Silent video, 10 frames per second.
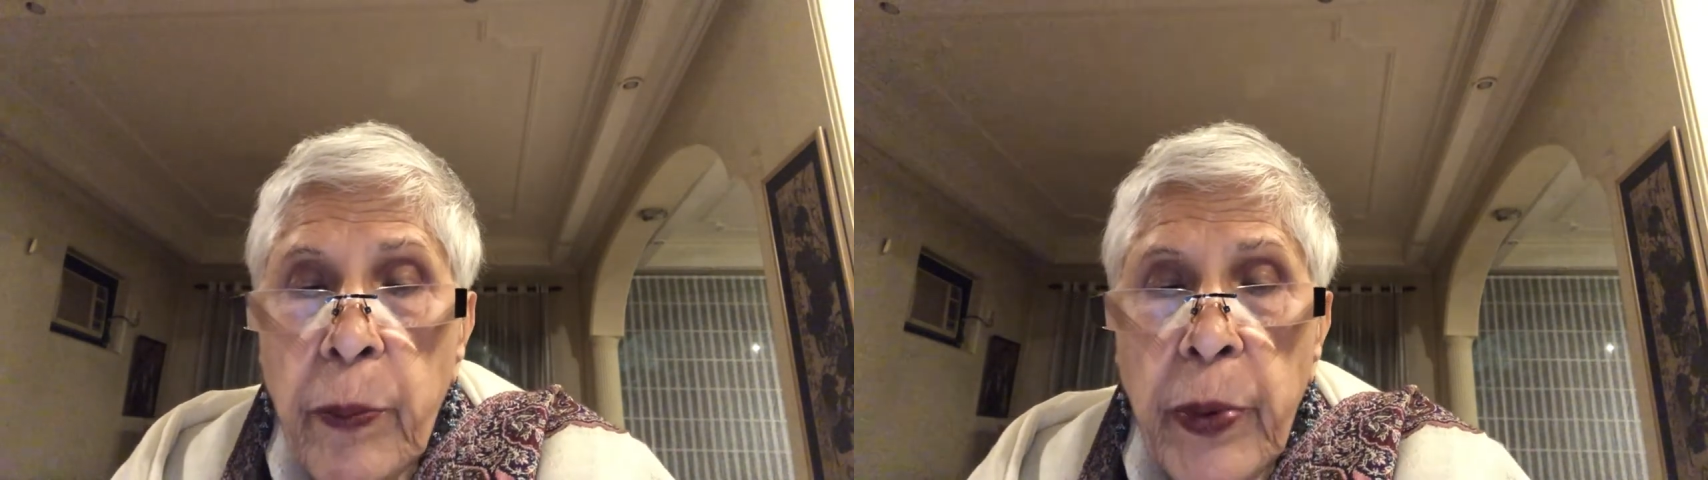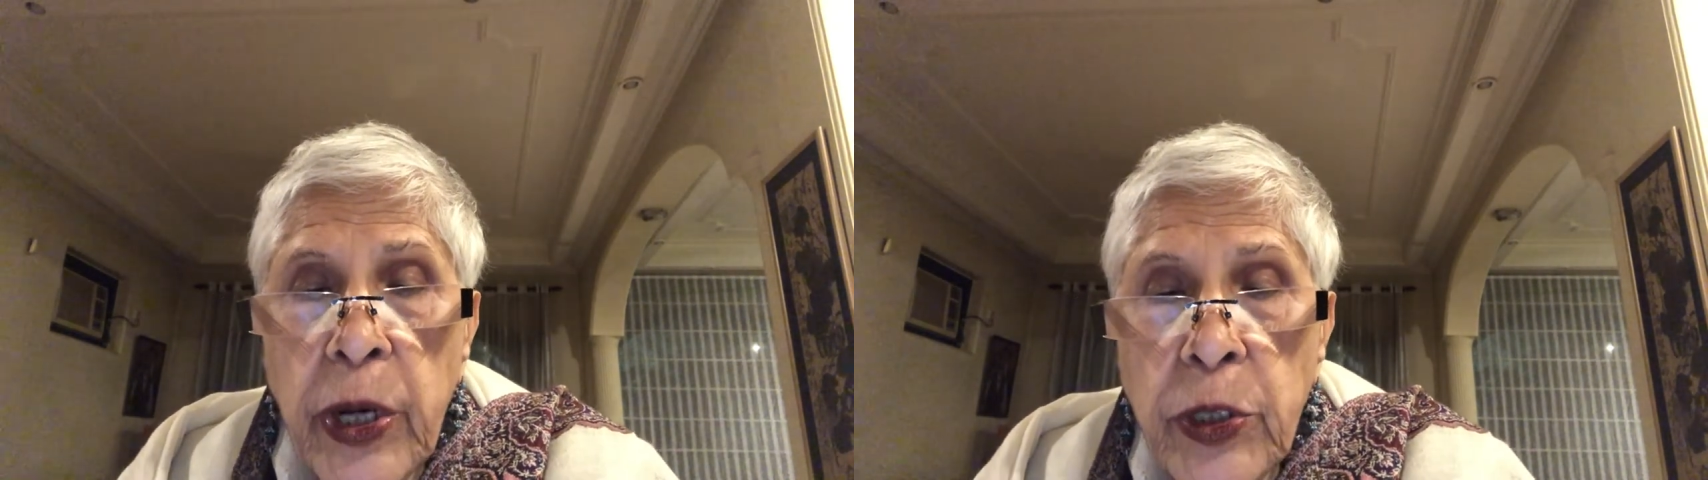
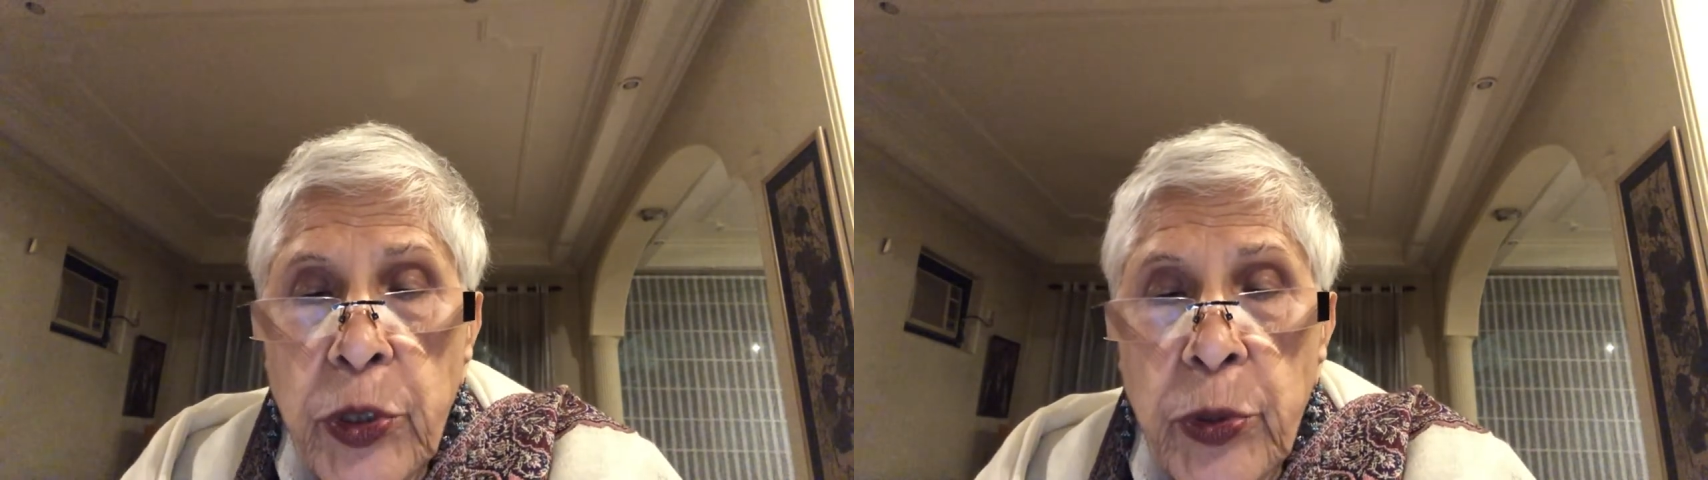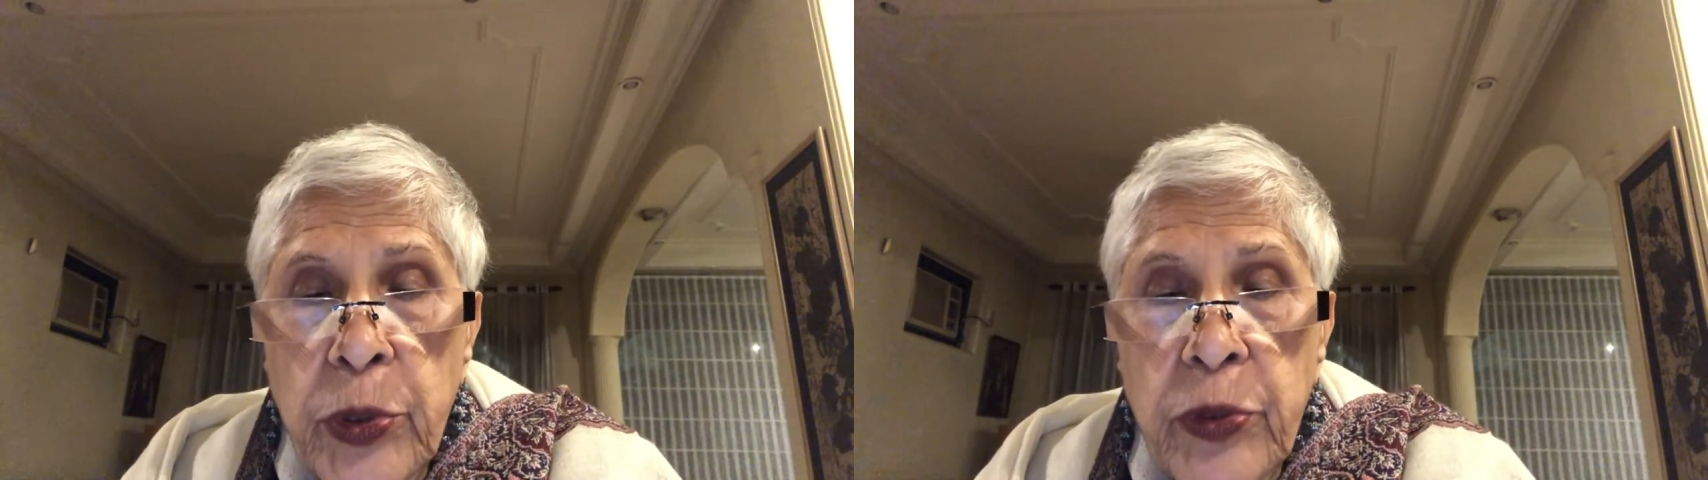
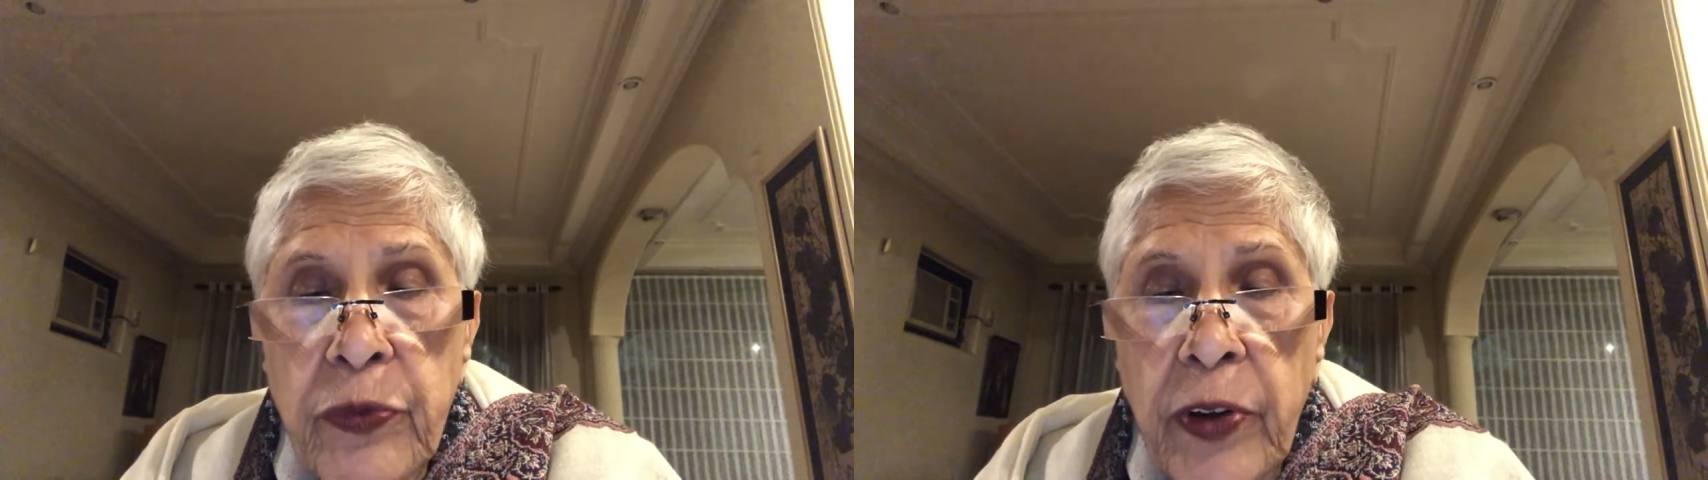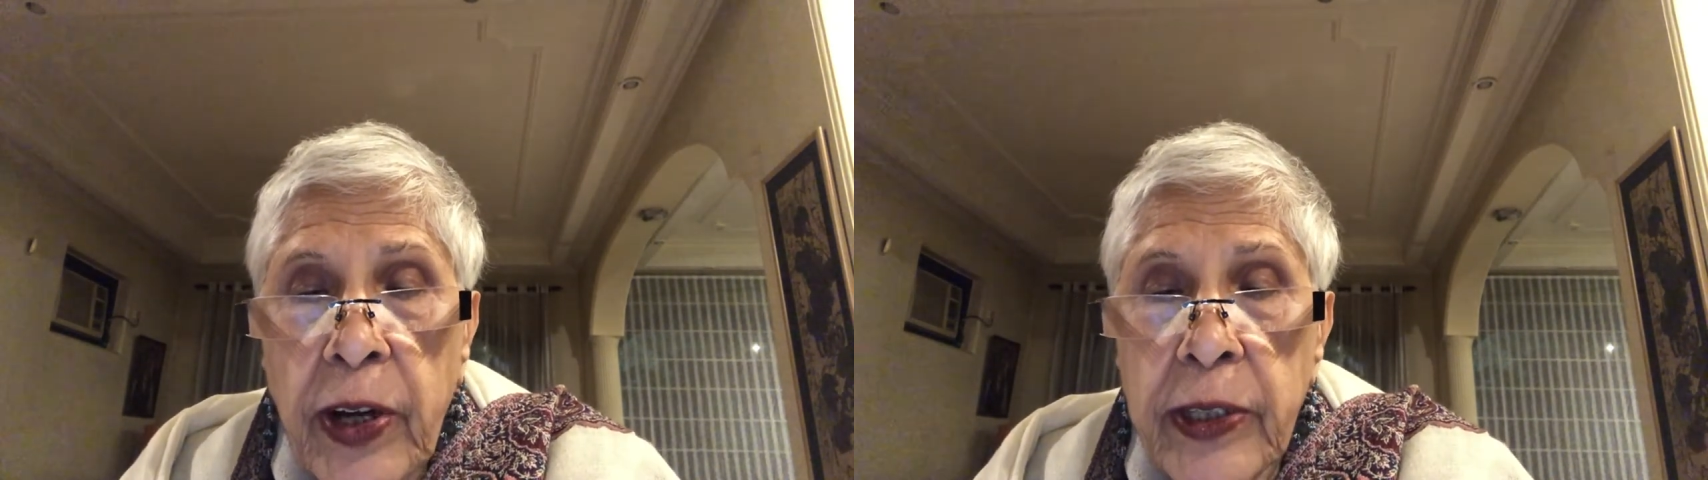Pranjal's
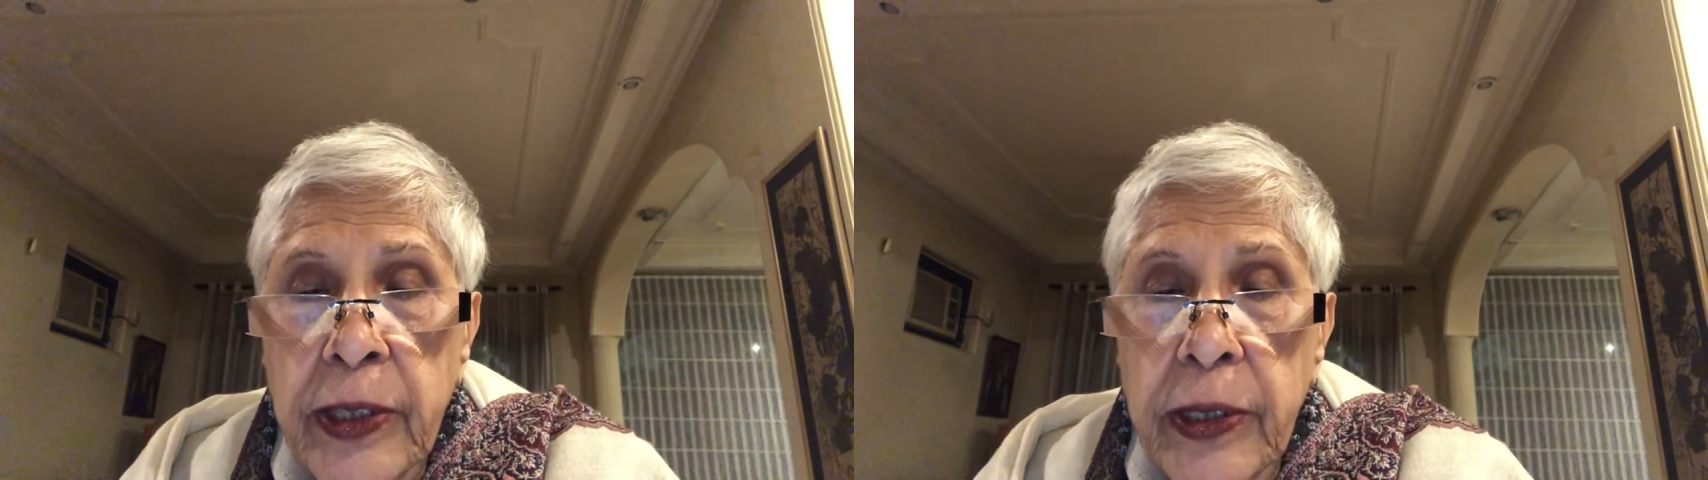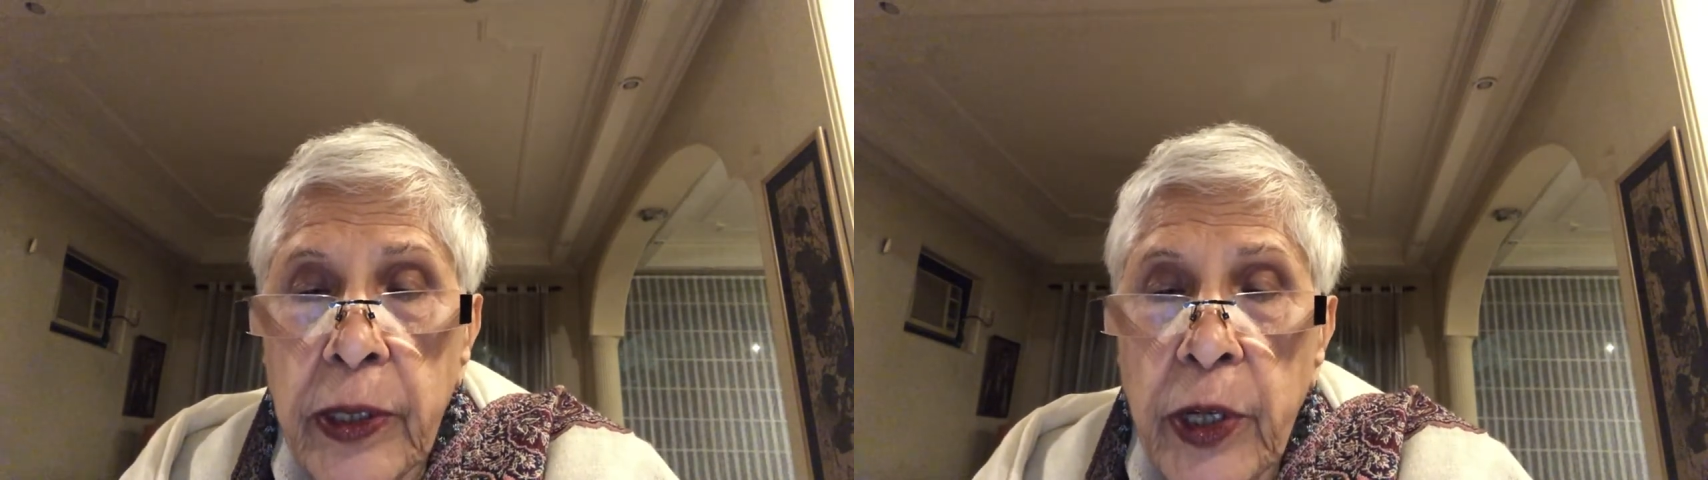
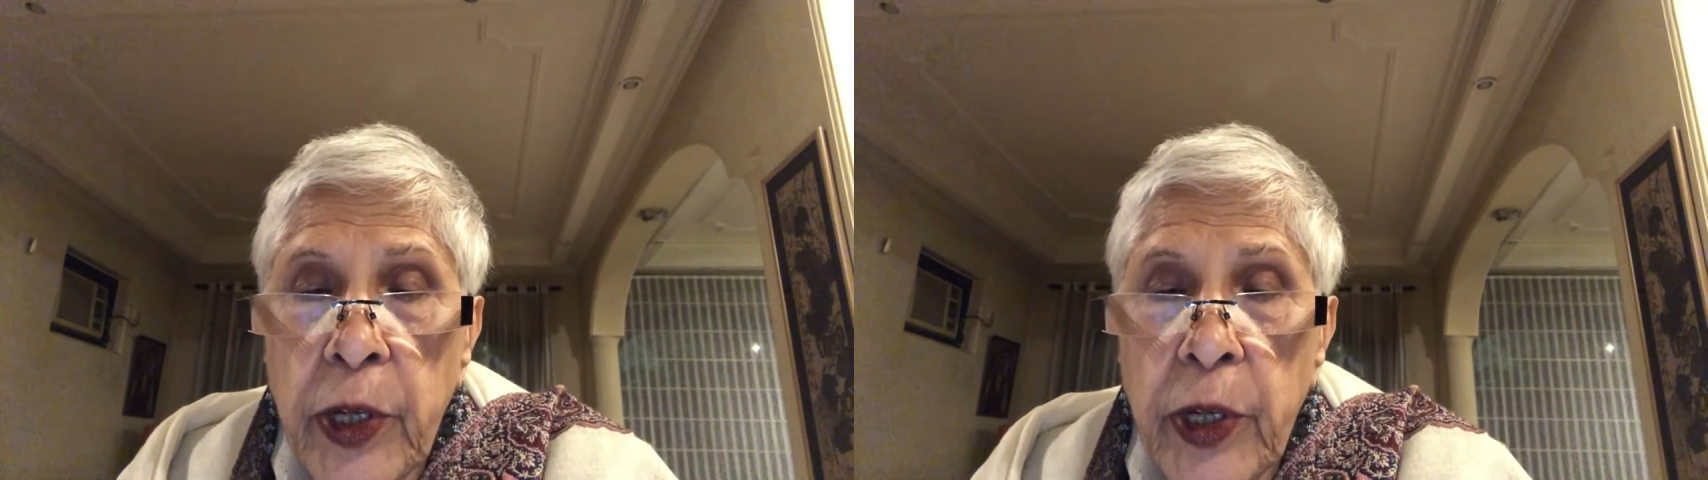father